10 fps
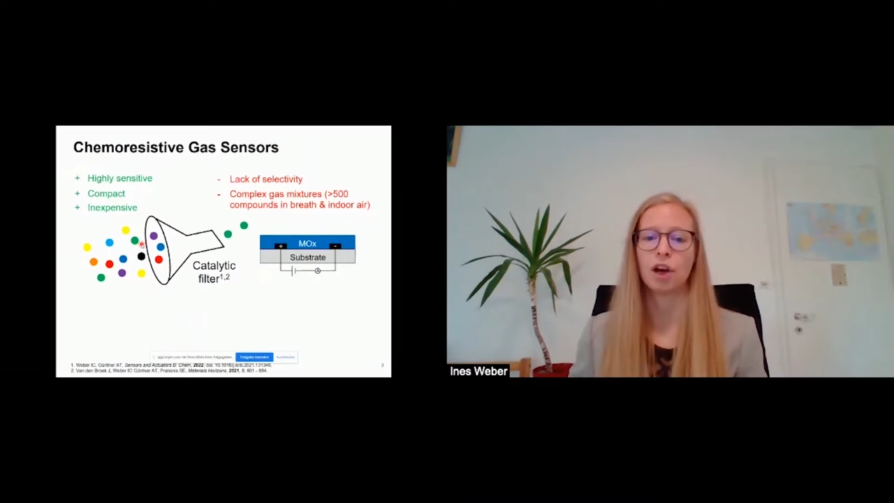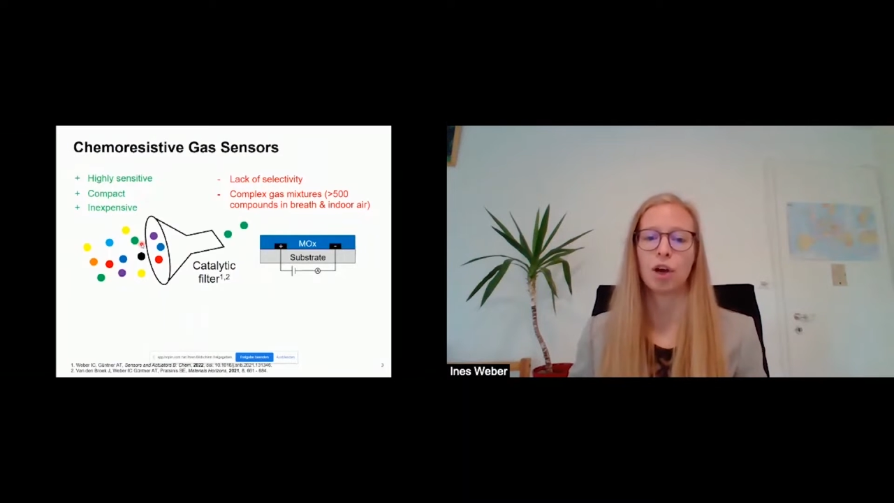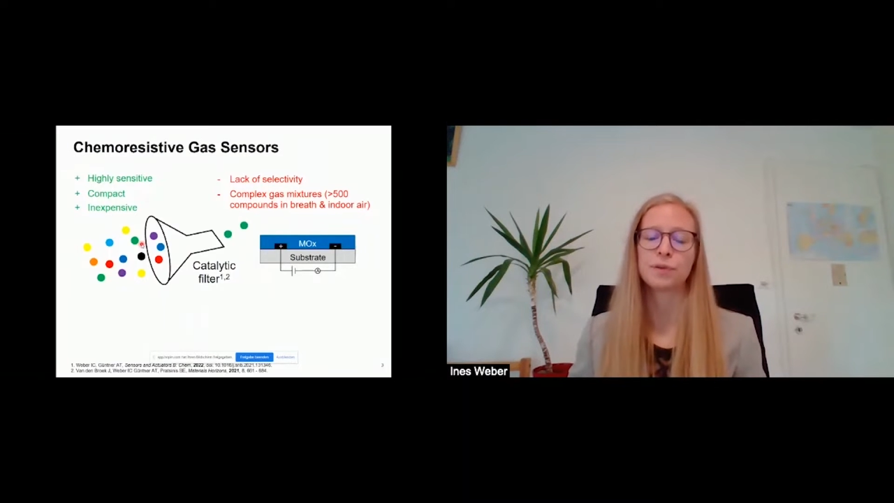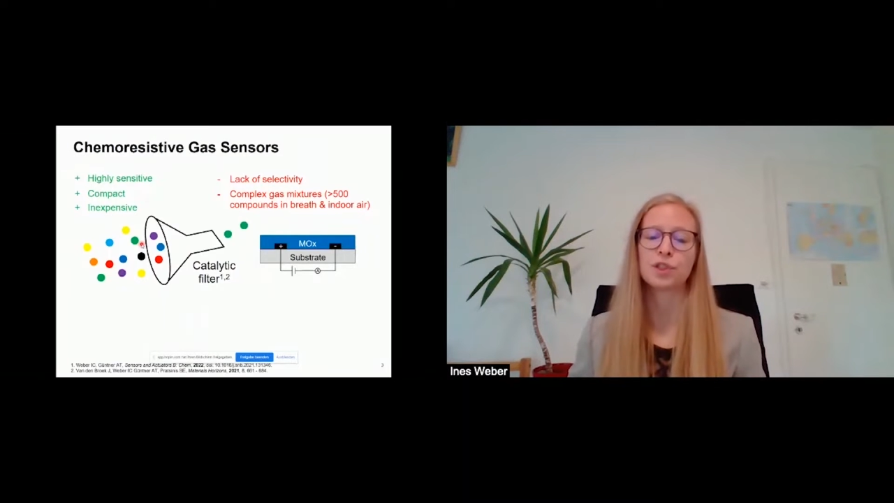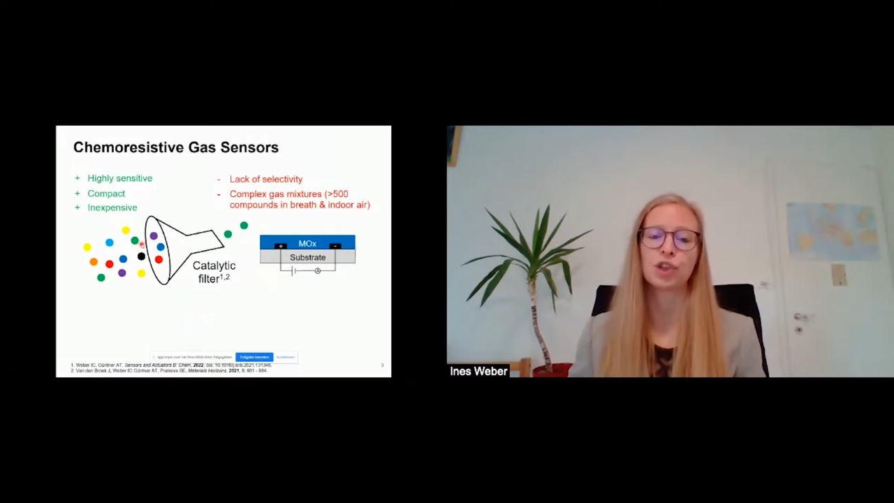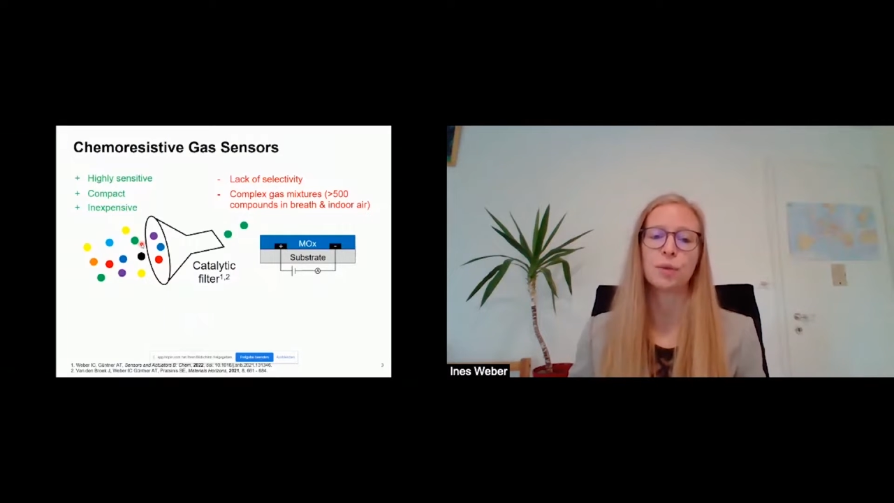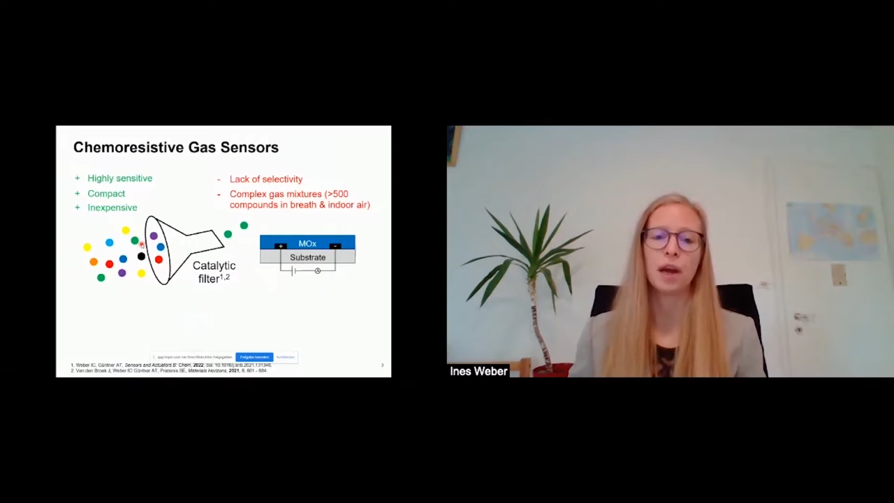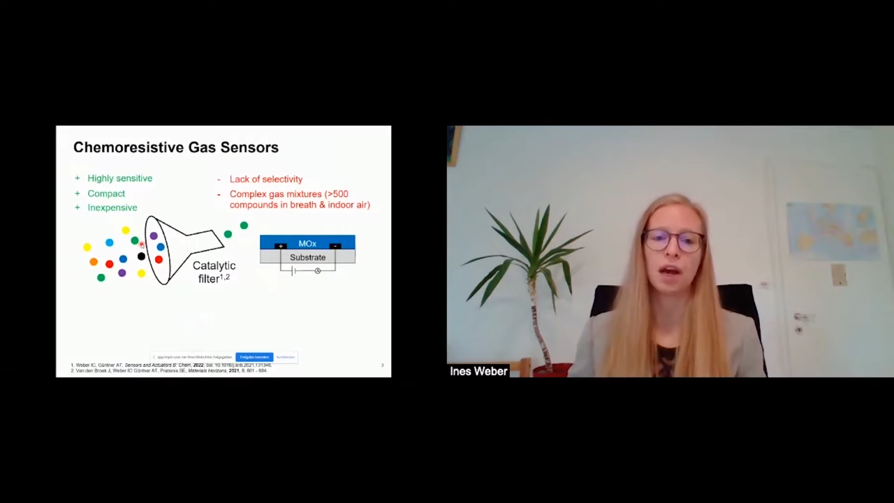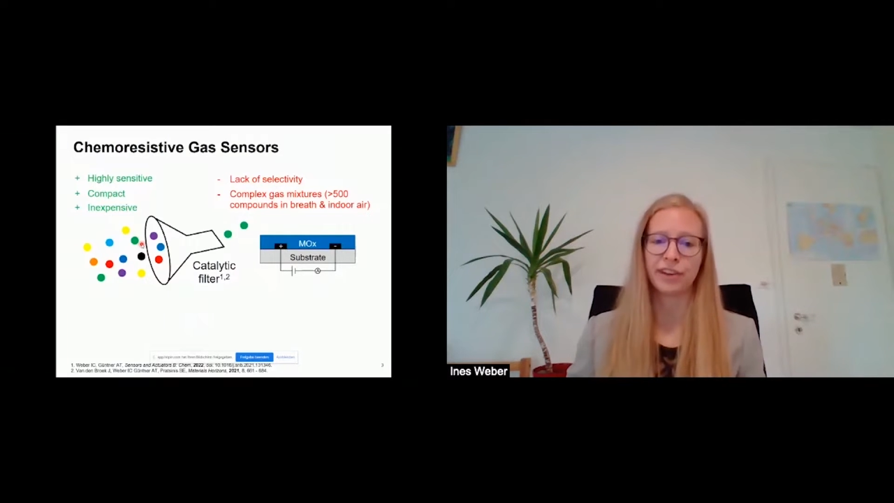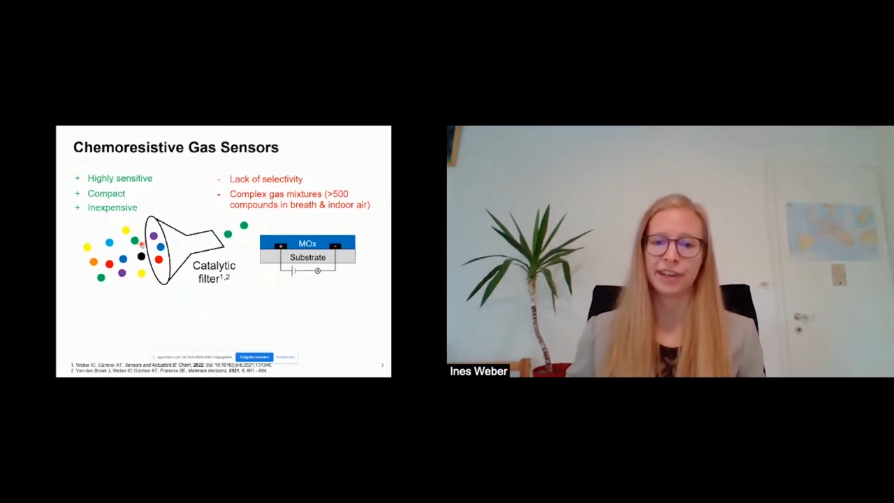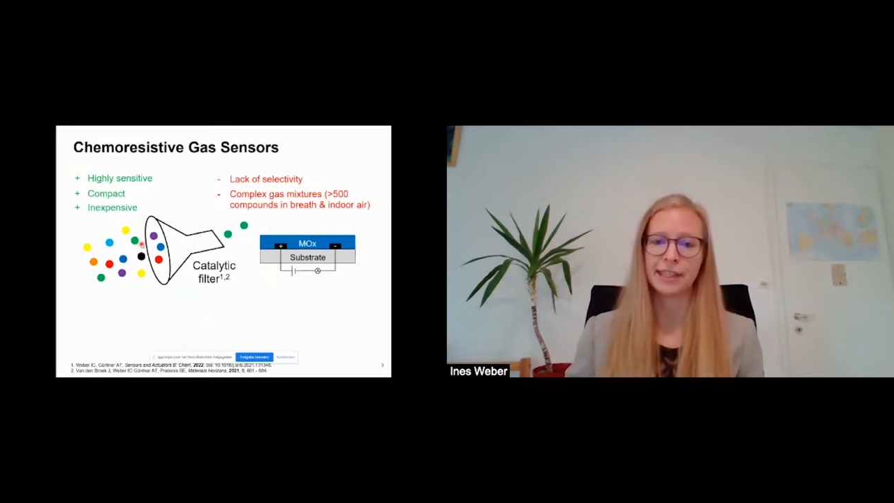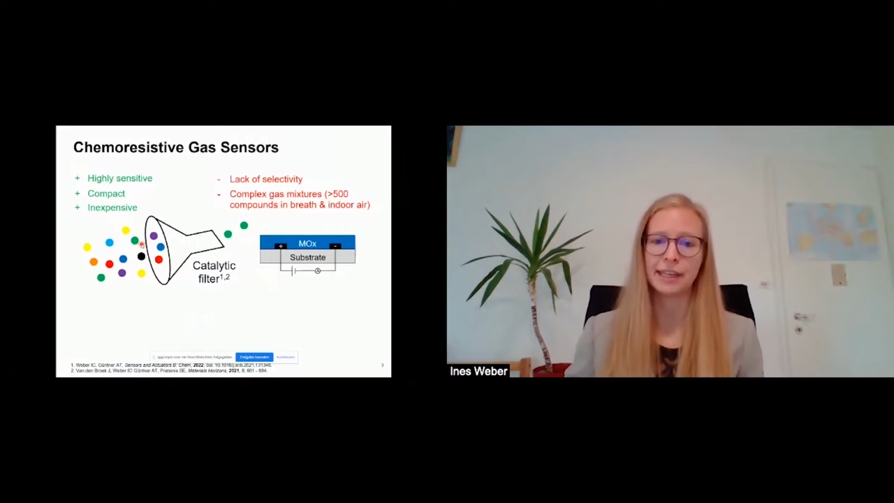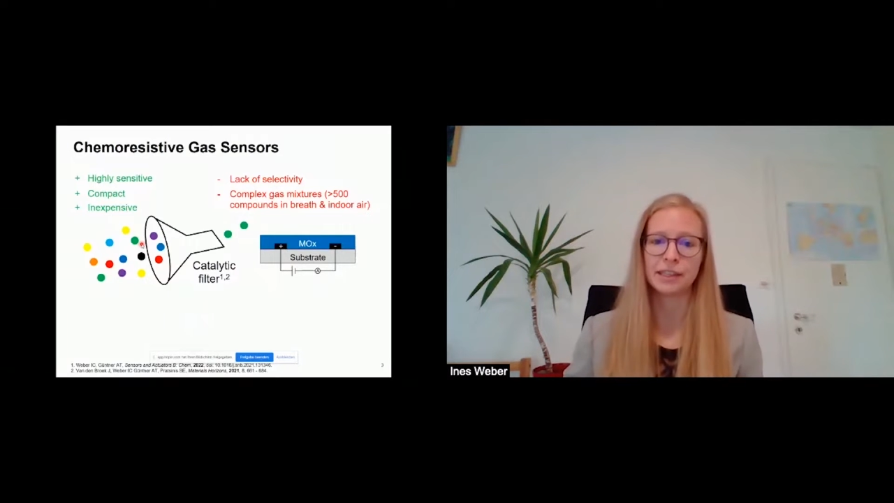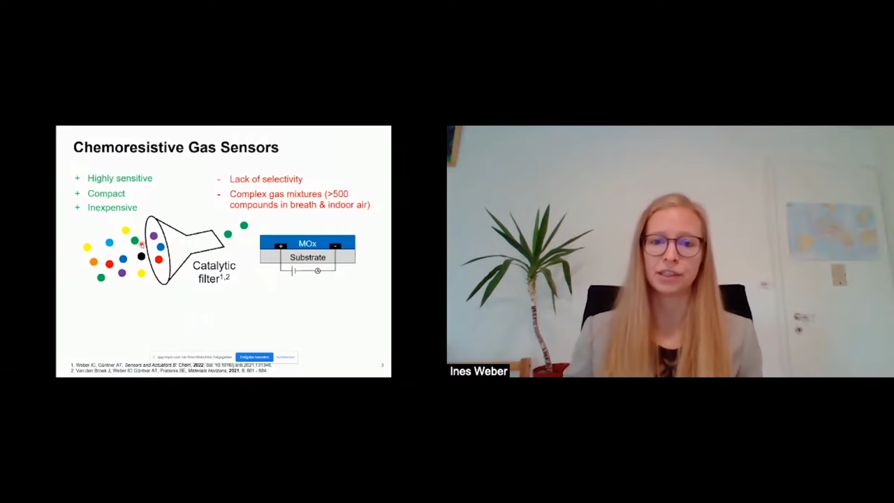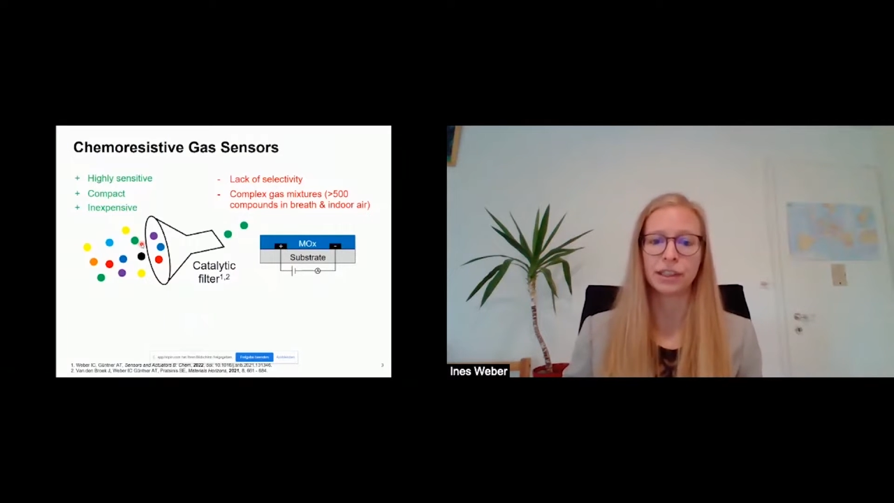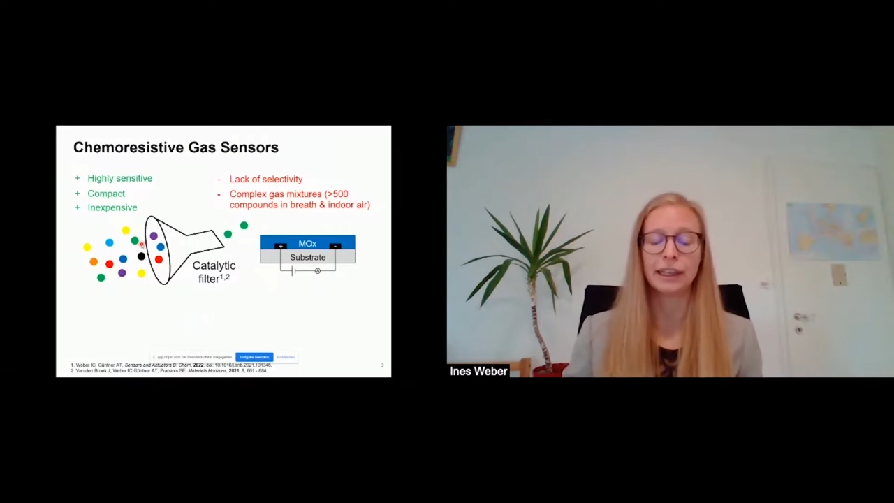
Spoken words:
upstream of our sensor,